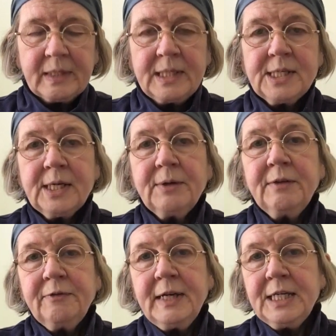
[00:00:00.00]
So he
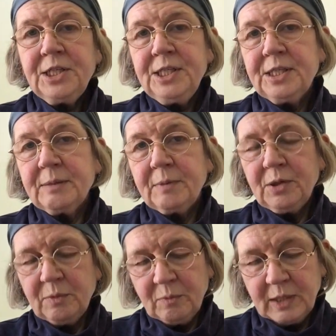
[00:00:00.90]
fetches the
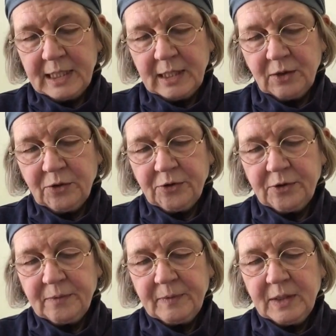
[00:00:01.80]
blue and white cloth,
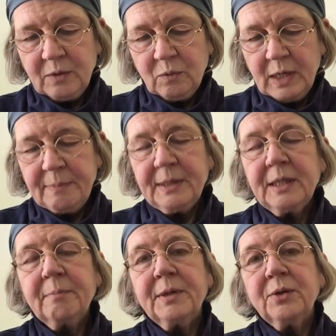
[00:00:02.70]
wiping
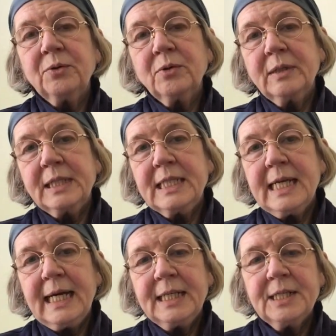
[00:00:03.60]
the bowl and his
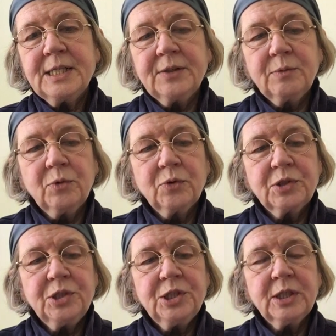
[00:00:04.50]
hands and the
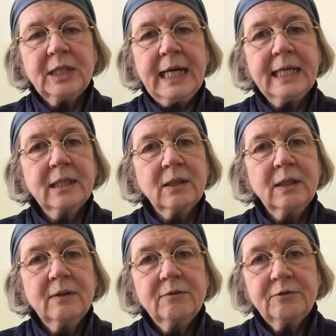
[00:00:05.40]
water jug handle
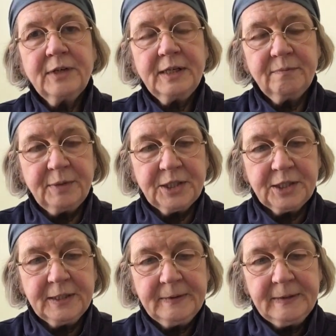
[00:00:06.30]
free of
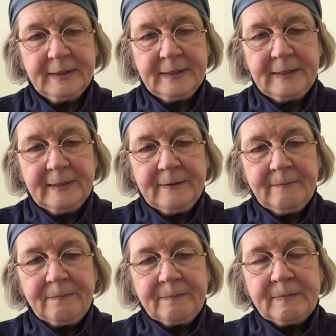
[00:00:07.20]
butter.
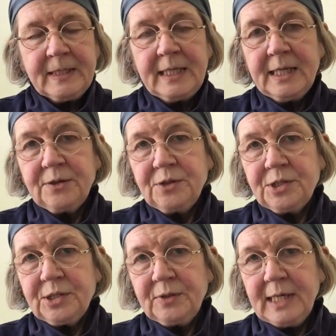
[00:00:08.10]
He goes
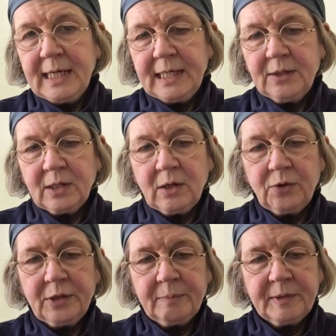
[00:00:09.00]
to hang the
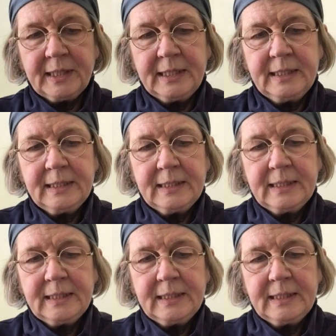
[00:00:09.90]
cloth up again,